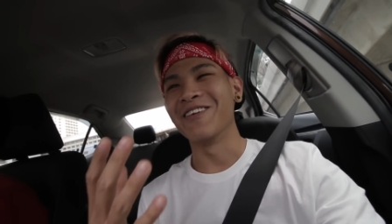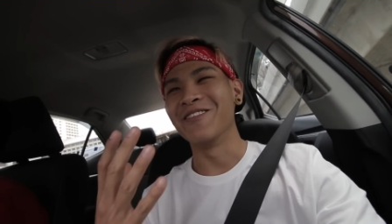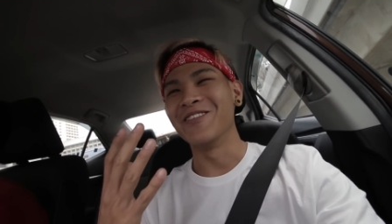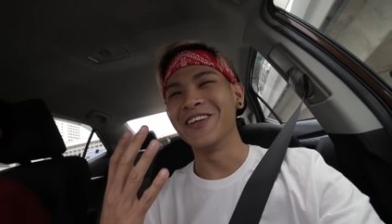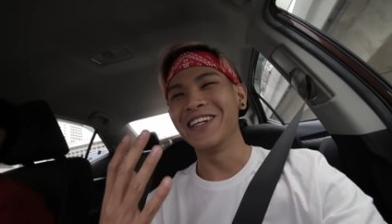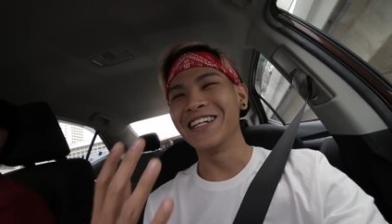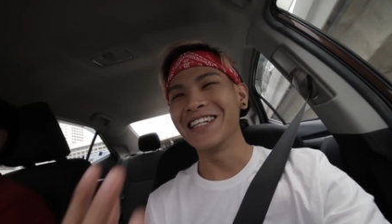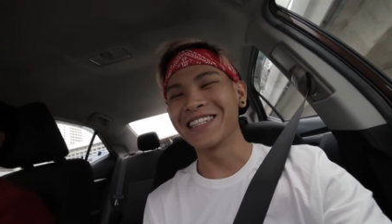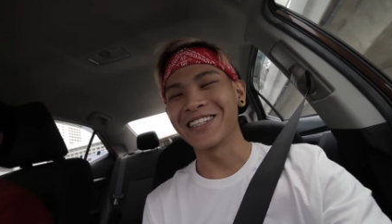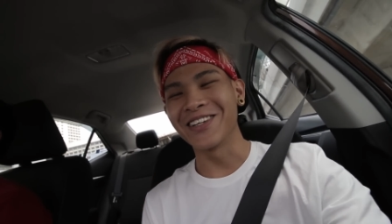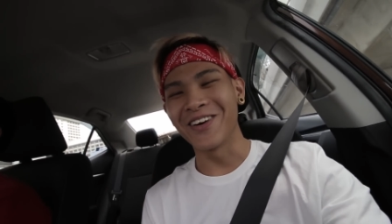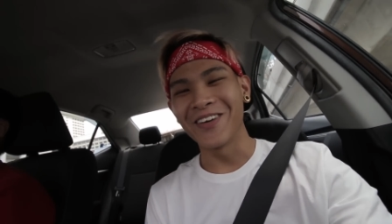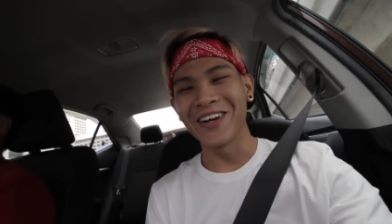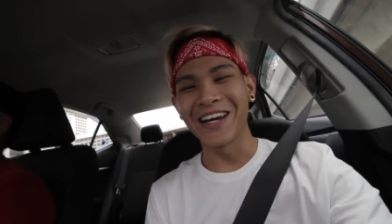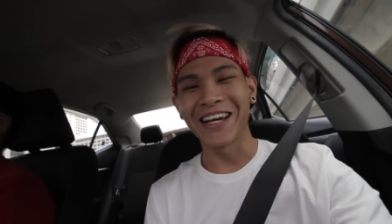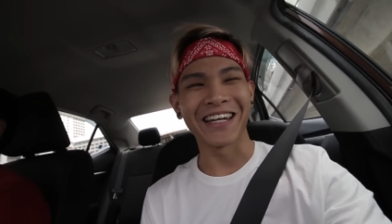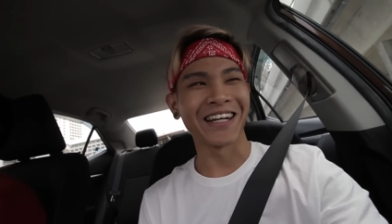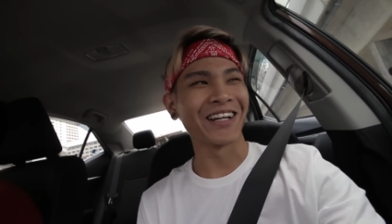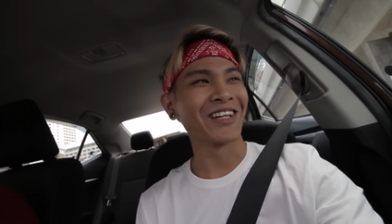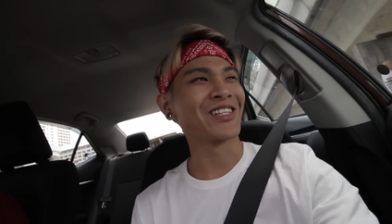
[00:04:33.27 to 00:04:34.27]
I'm really
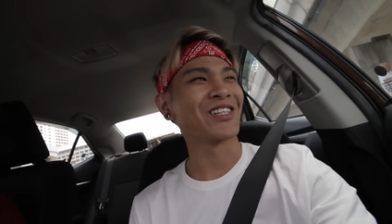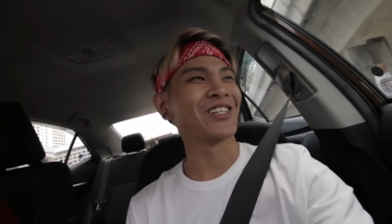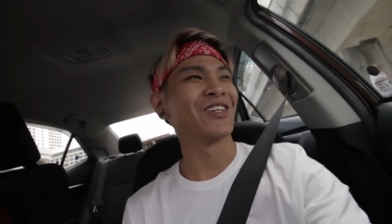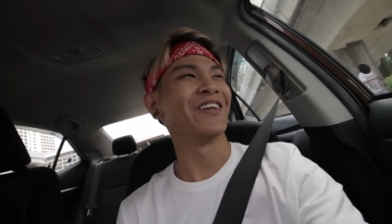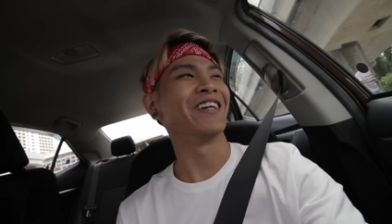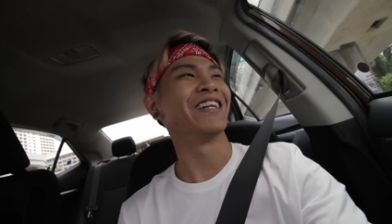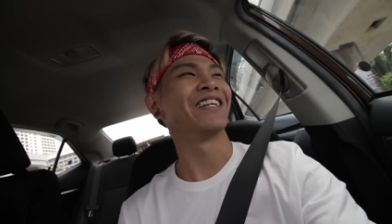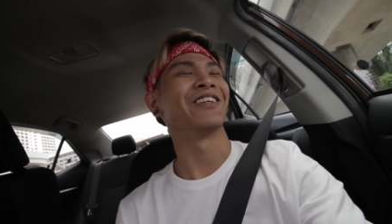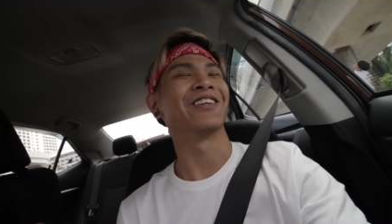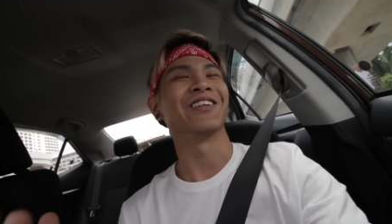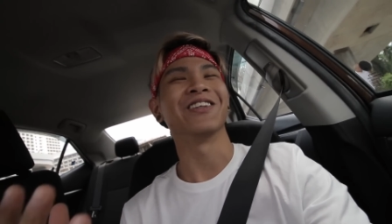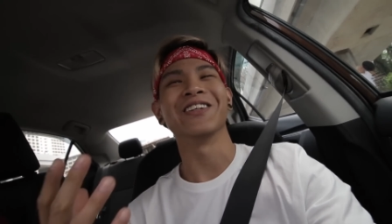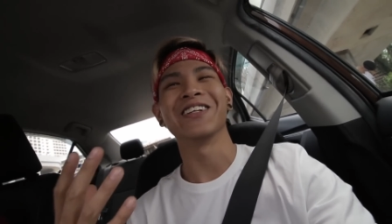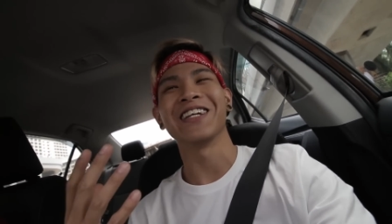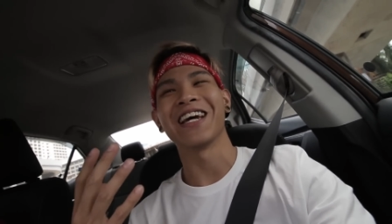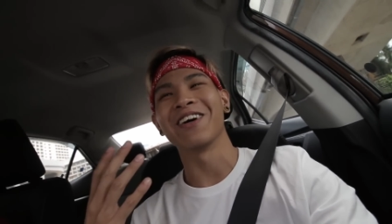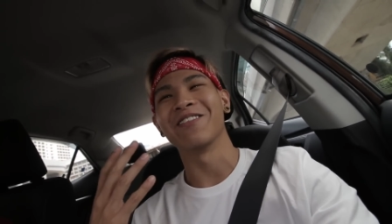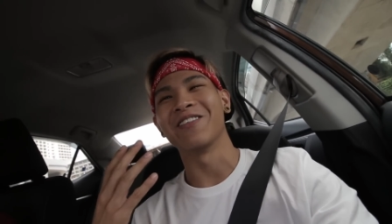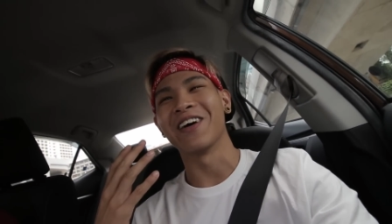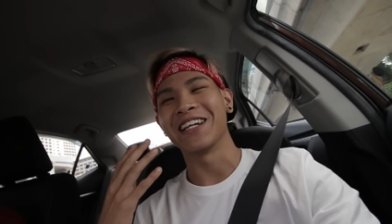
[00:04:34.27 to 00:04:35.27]
sorry I cannot show it to you
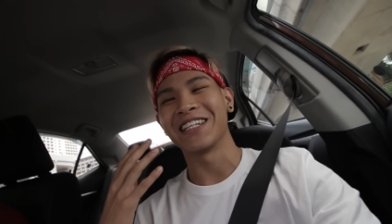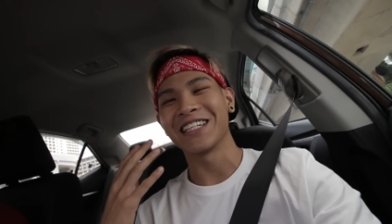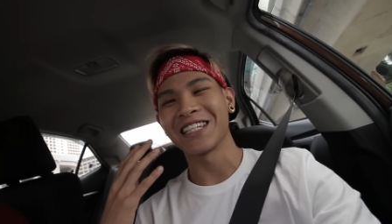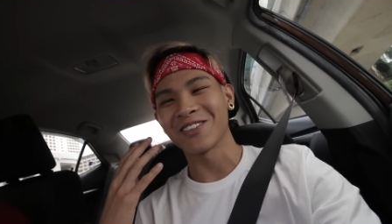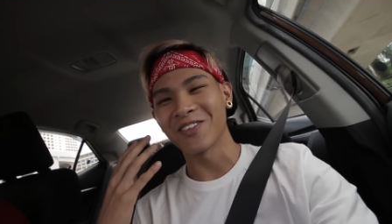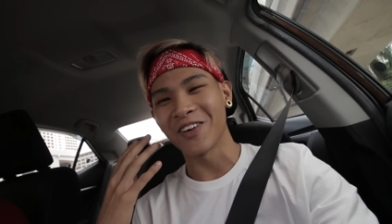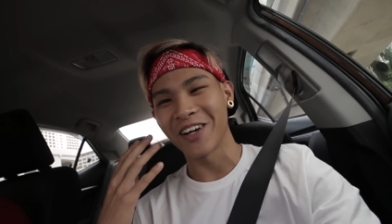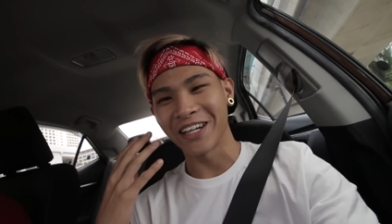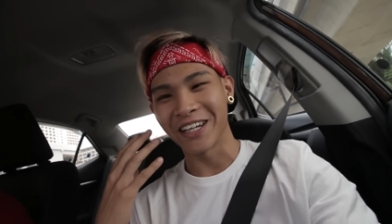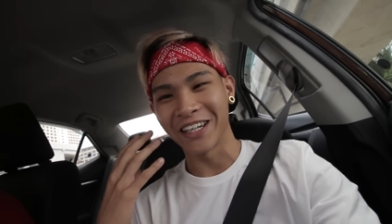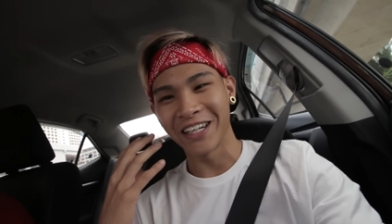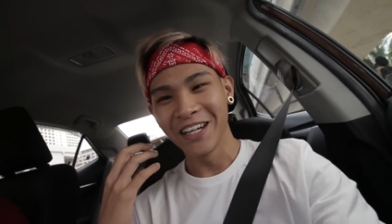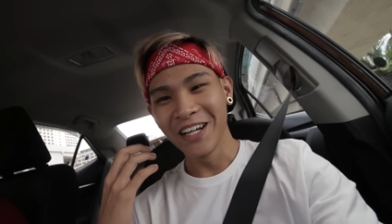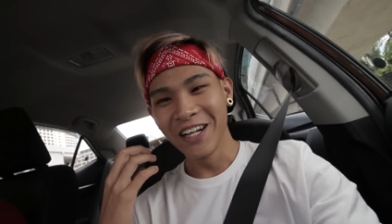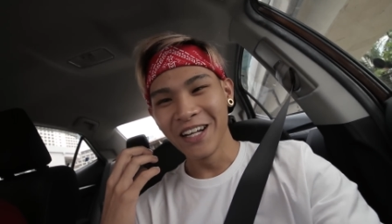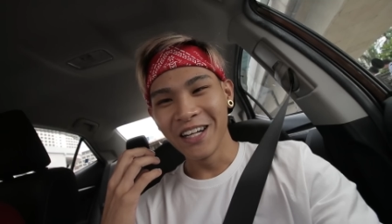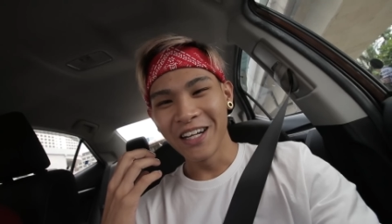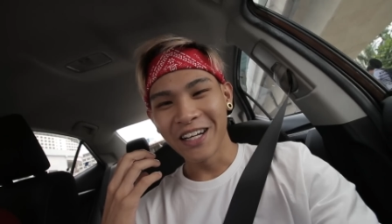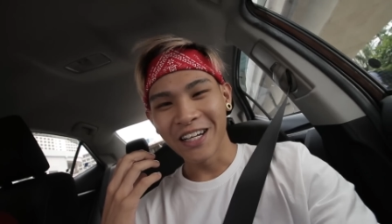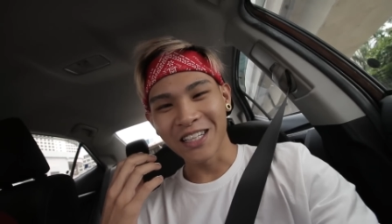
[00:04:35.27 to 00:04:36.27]
yet, but I just wanna
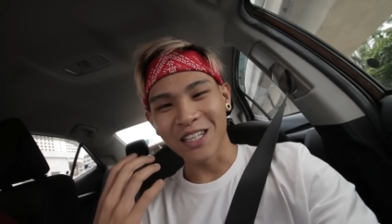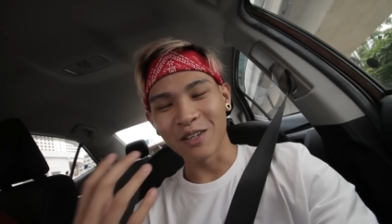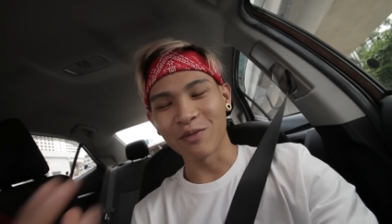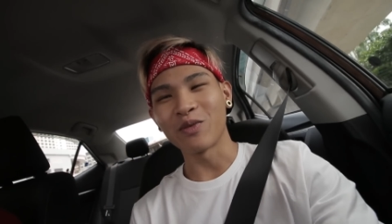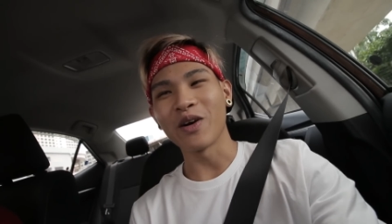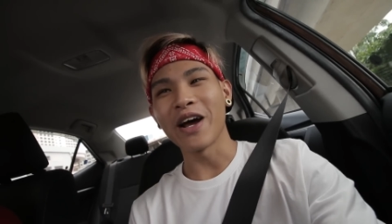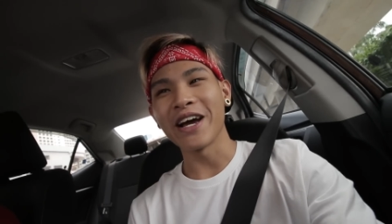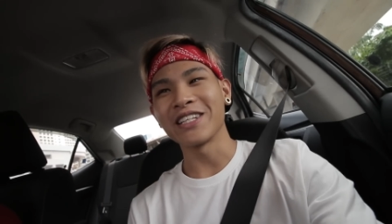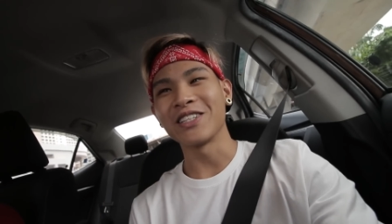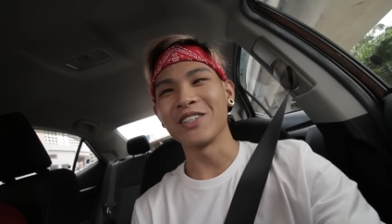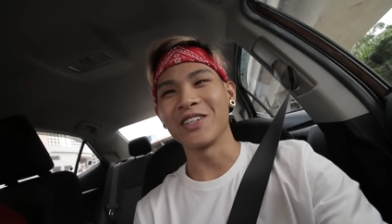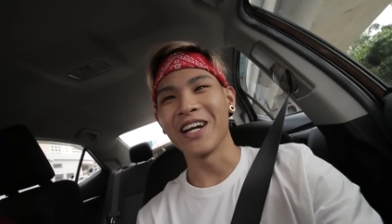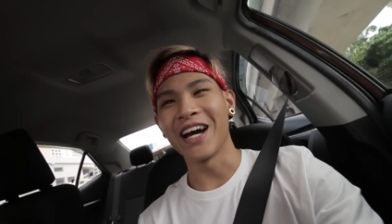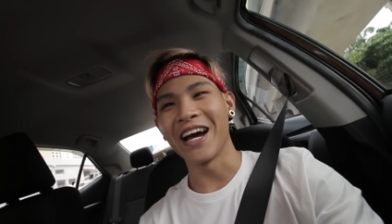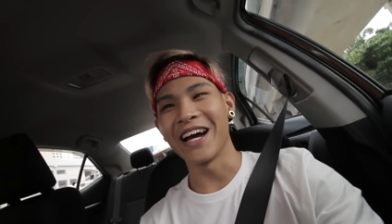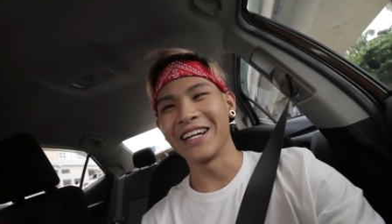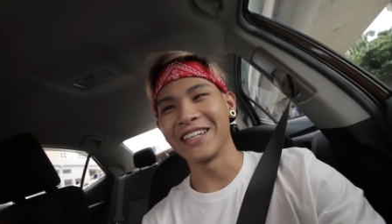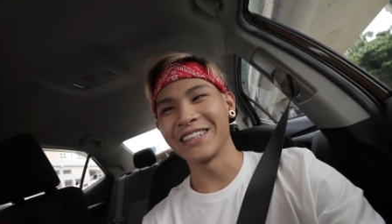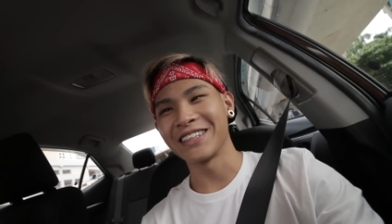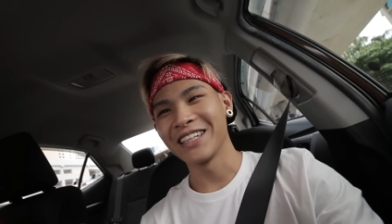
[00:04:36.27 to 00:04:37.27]
surprise you
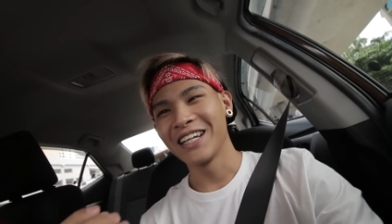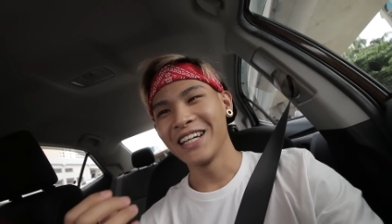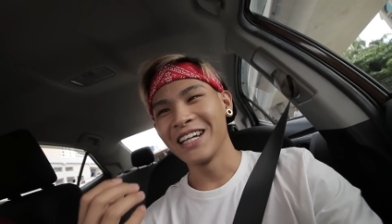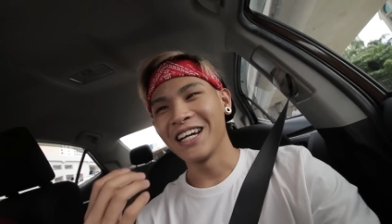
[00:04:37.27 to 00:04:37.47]
guys.